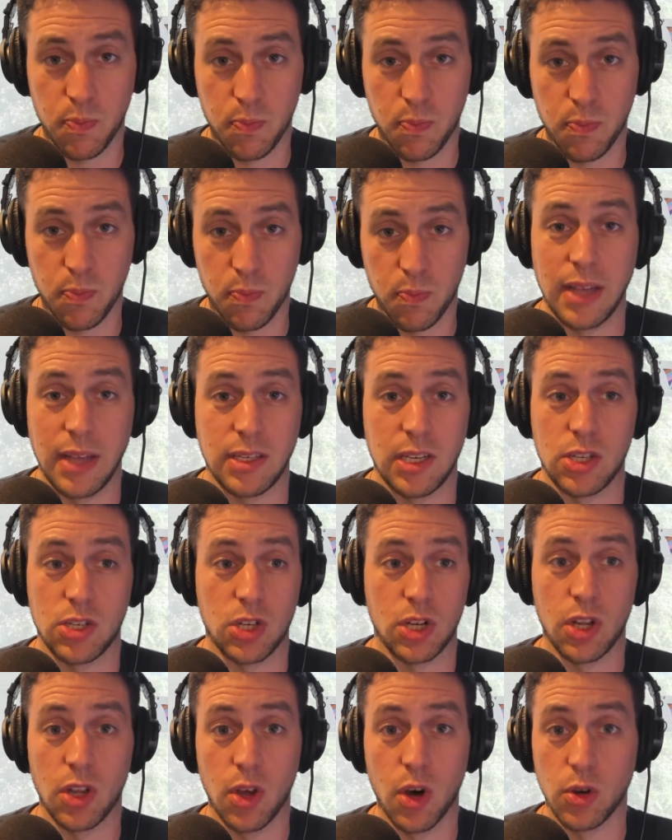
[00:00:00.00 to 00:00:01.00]
we pay
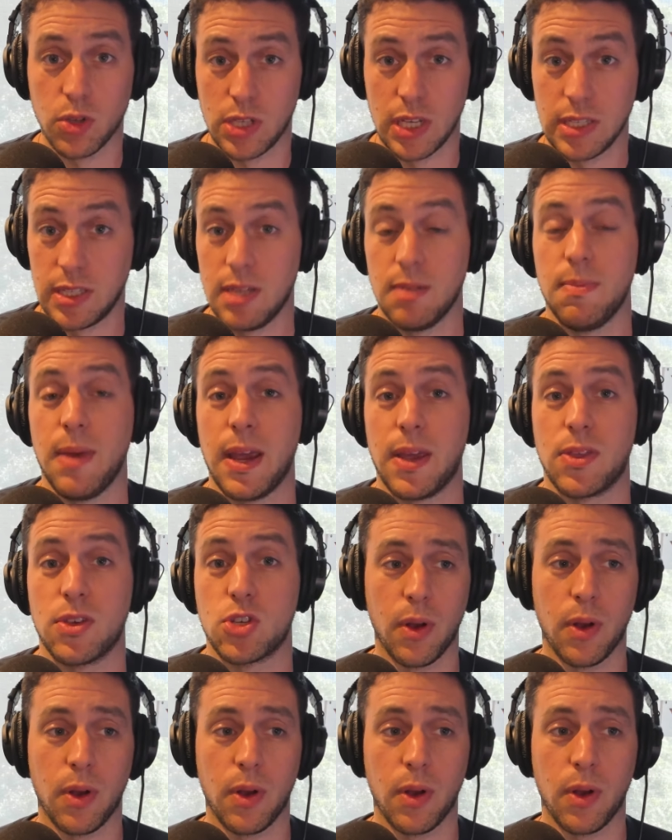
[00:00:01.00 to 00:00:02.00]
attention to those that did make the
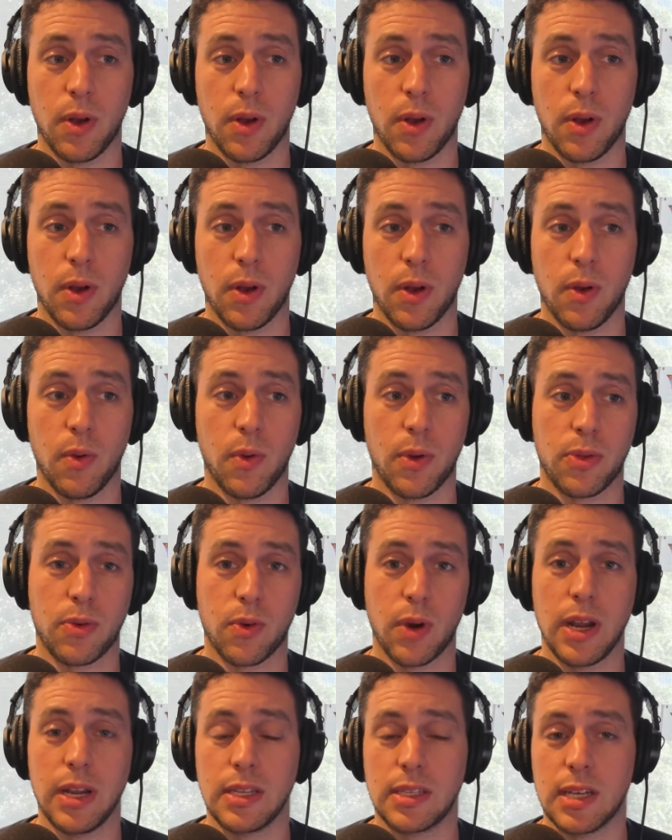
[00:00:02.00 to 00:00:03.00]
trip uh, with, with
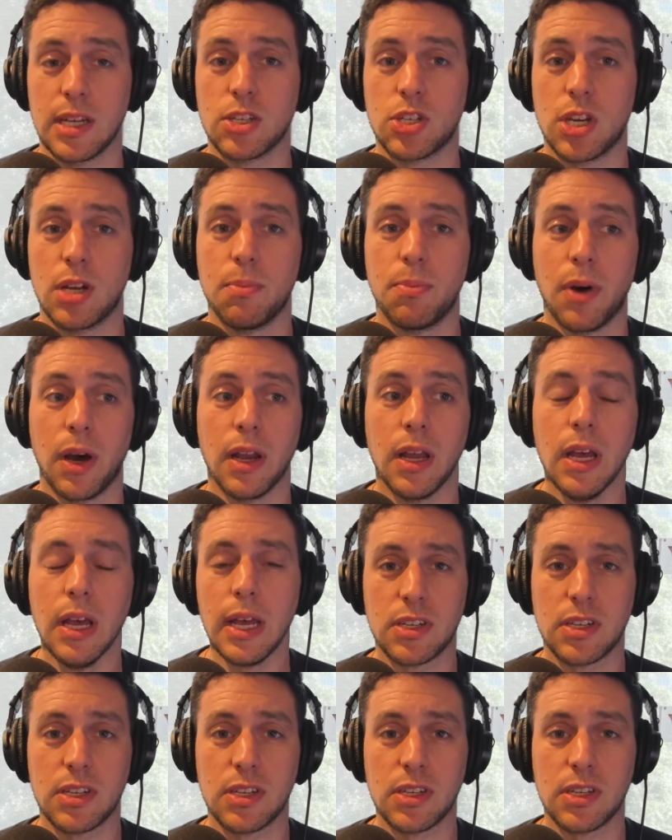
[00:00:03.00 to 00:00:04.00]
great intention. But
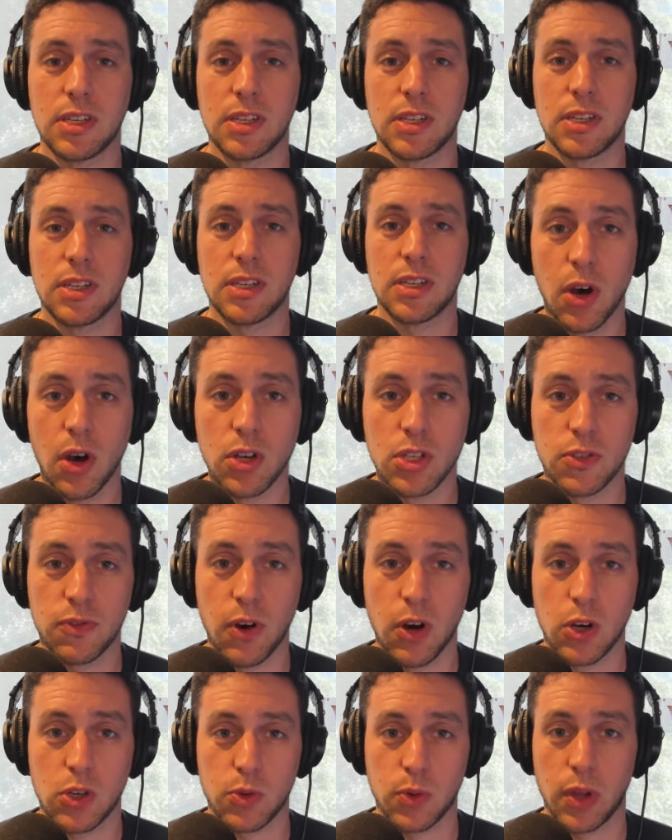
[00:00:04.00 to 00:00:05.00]
even some of those
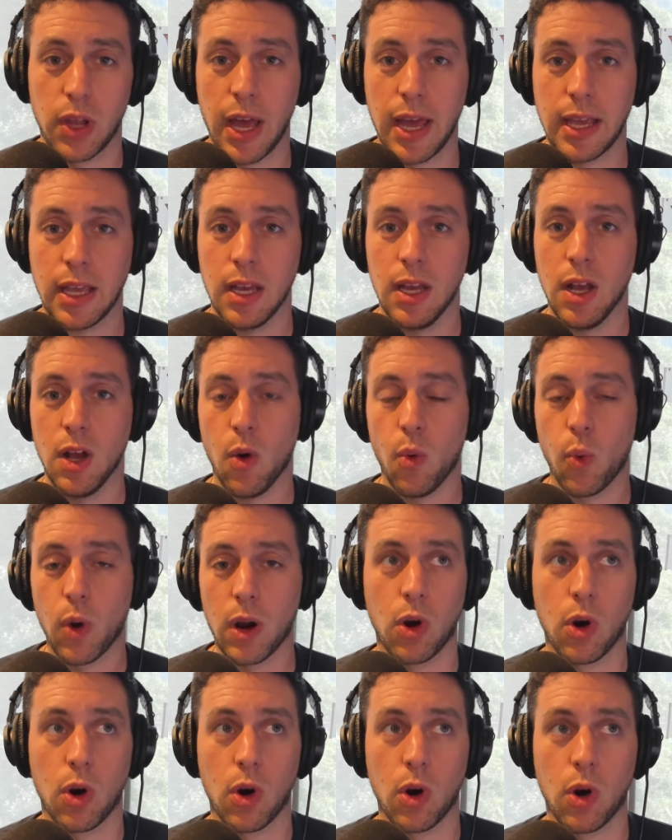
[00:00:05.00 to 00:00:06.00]
folks were like,
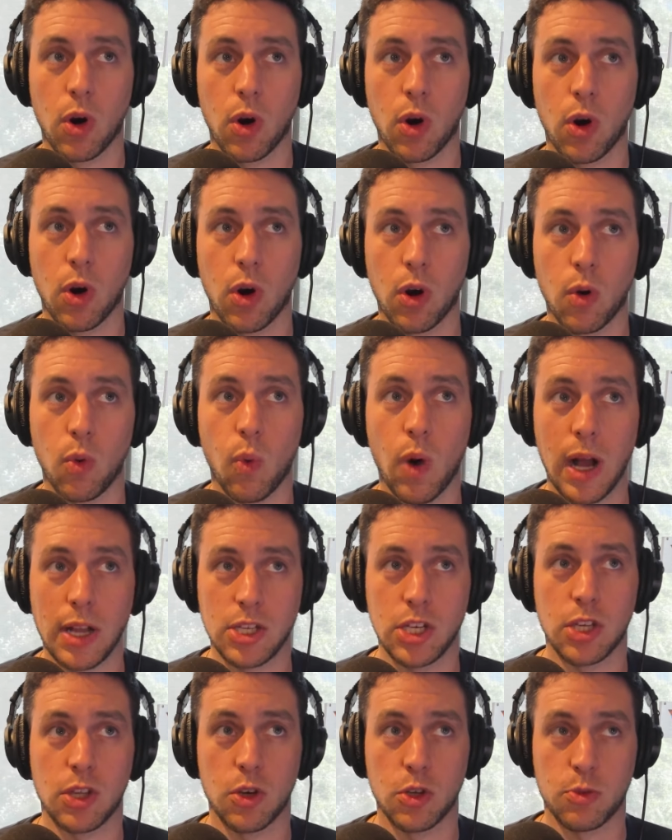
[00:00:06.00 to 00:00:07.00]
where we were
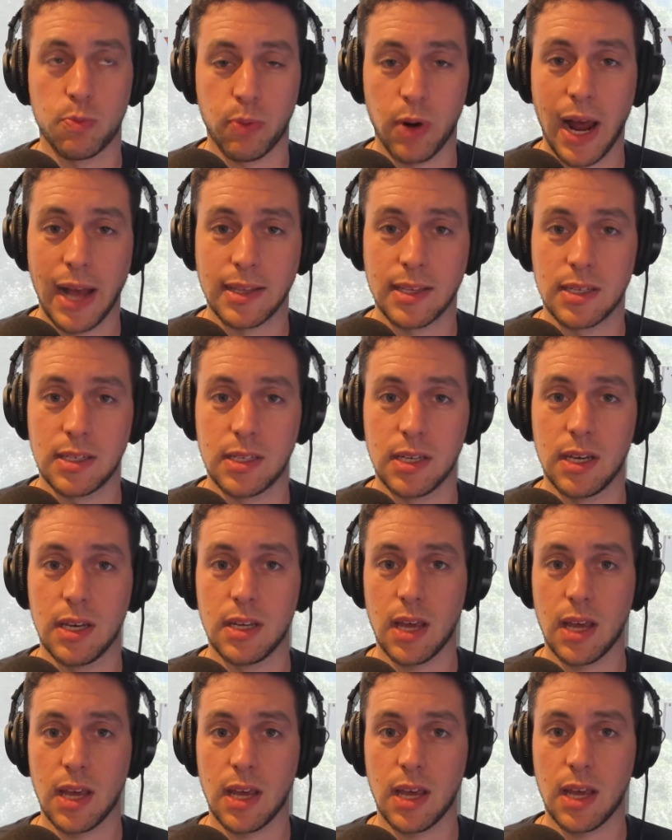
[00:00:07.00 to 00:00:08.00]
watching those
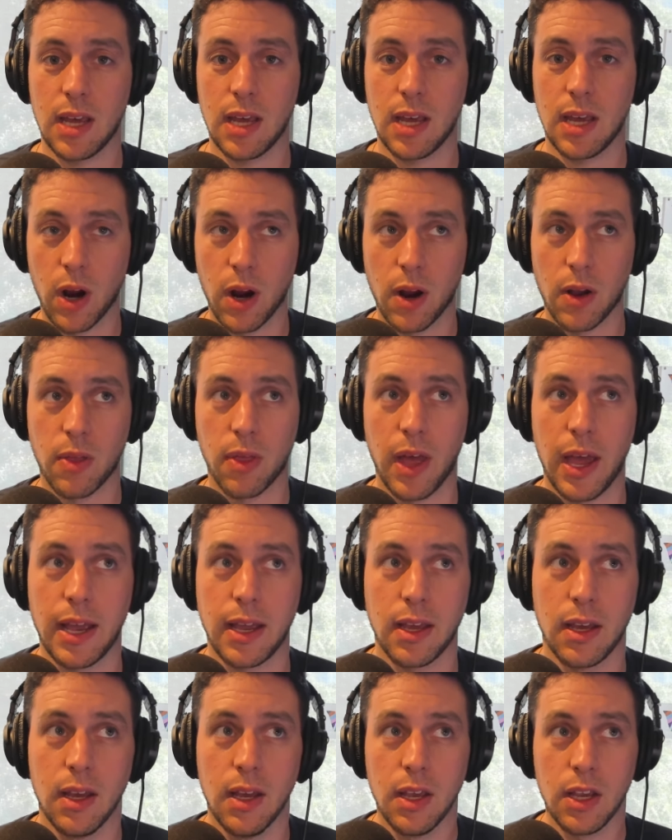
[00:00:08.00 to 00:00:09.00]
practices and where,
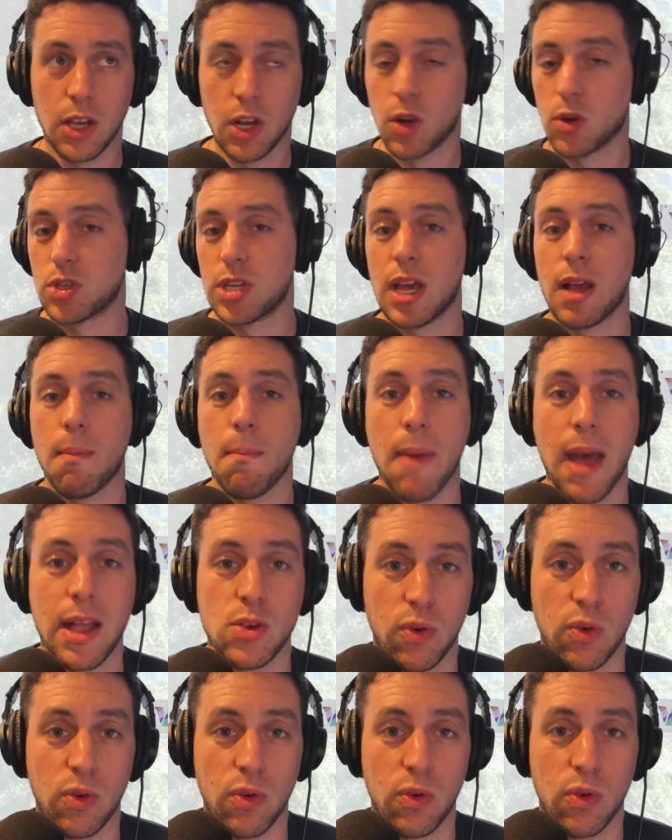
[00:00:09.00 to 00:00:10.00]
like, you know, say
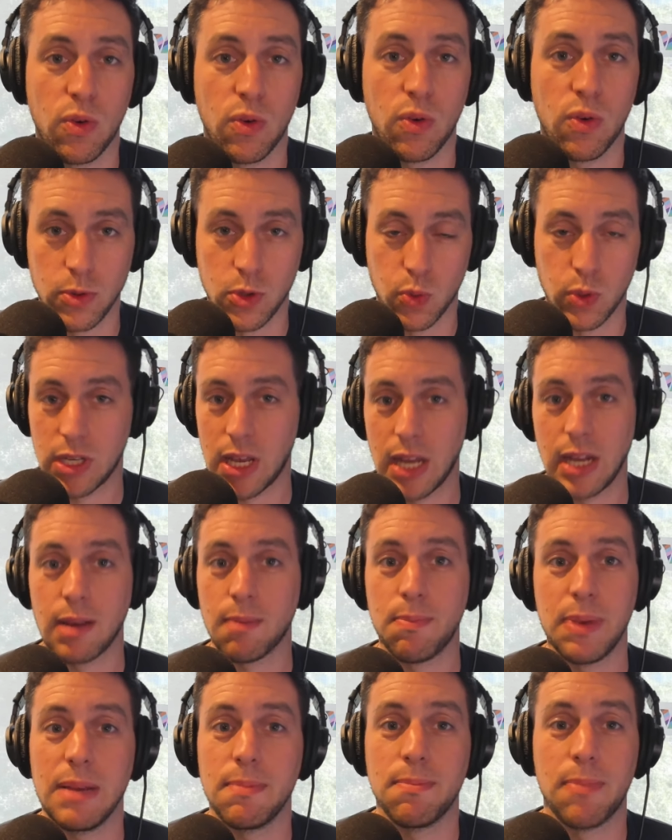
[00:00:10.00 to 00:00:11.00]
Emmanuel Forbes was getting
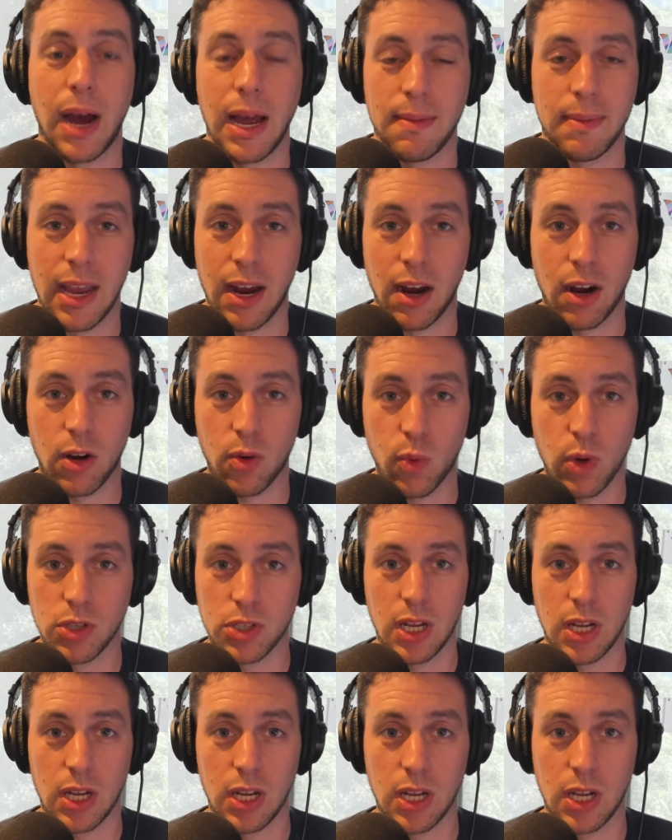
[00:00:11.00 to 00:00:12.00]
beat by Garrett
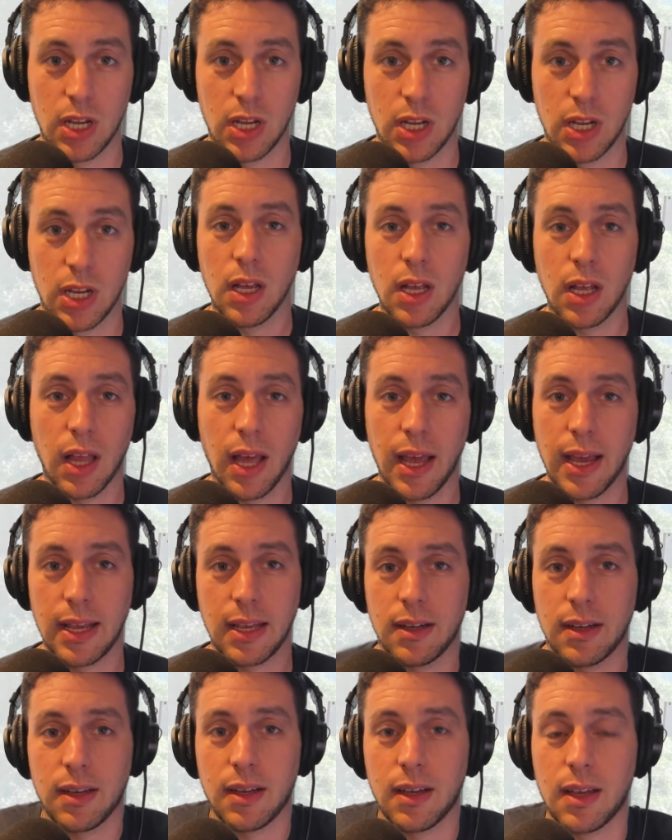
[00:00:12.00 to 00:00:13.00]
Wilson, like,